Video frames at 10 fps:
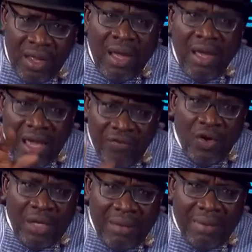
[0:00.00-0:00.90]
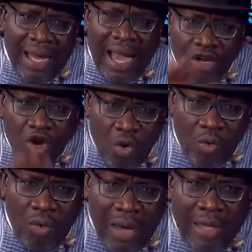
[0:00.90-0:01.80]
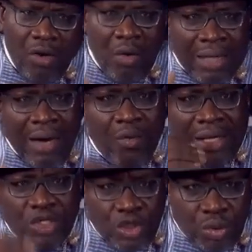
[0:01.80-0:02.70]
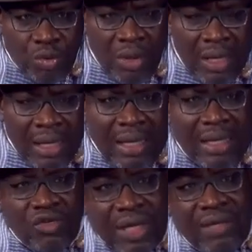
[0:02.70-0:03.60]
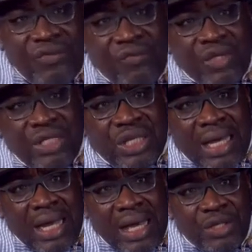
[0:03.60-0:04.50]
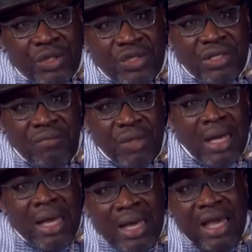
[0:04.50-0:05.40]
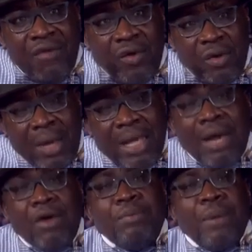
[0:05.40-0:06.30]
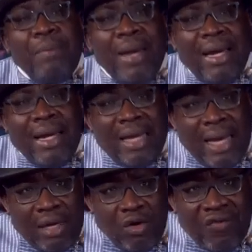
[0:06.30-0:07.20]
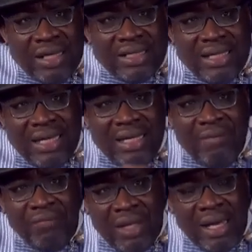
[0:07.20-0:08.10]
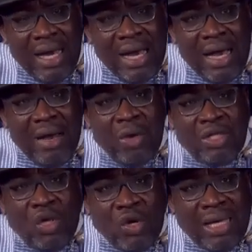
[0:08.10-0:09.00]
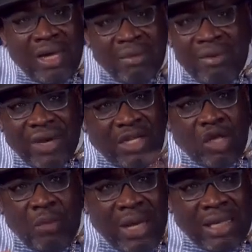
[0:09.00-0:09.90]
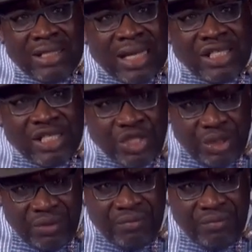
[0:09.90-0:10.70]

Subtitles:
Even in I know what I went through in the 2015 general elections, even when I was preparing and overseeing what turned out to be a very turbulent transition,